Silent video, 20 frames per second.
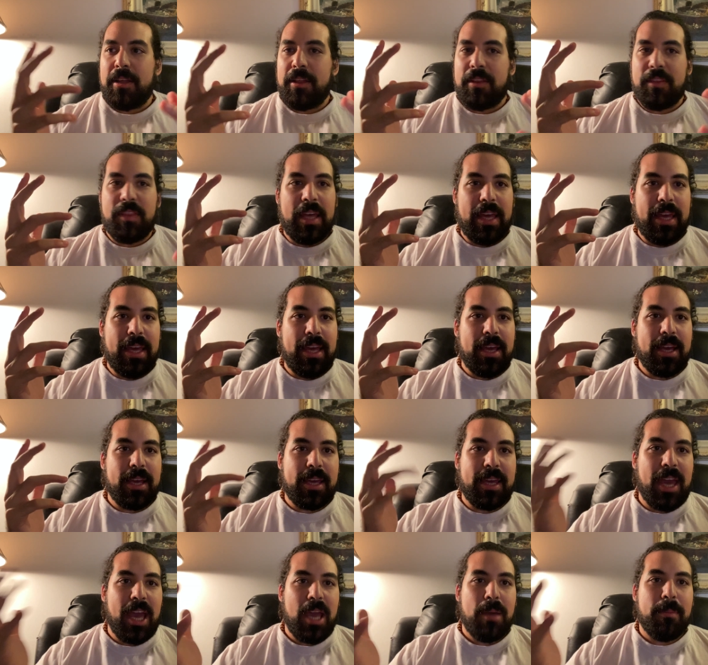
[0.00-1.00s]
They
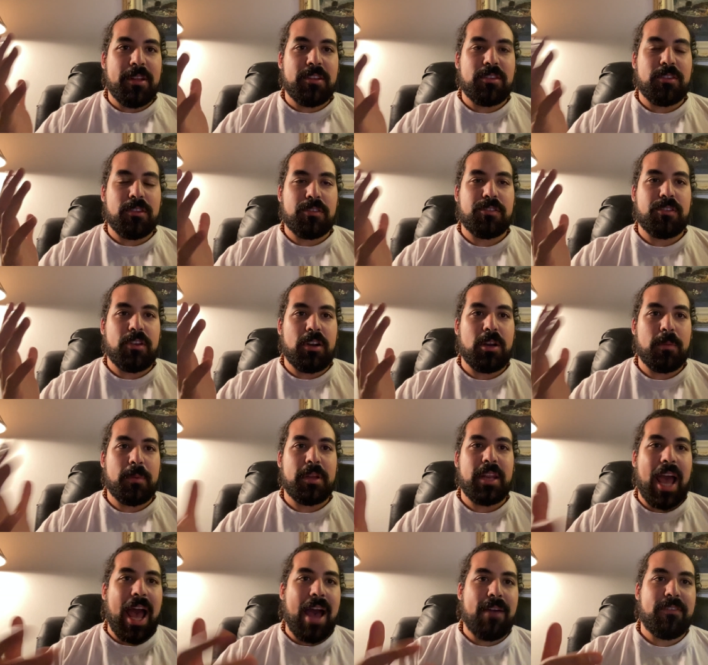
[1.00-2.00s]
came into this
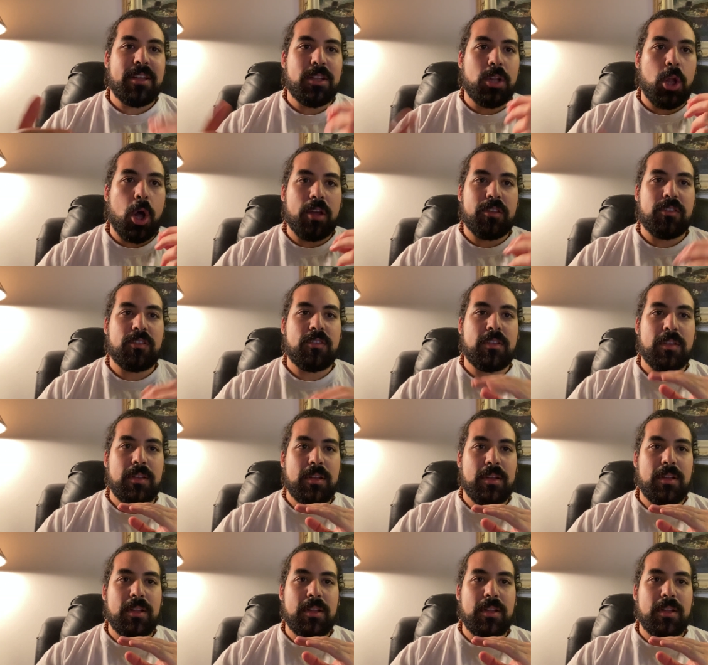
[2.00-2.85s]
tournament having lost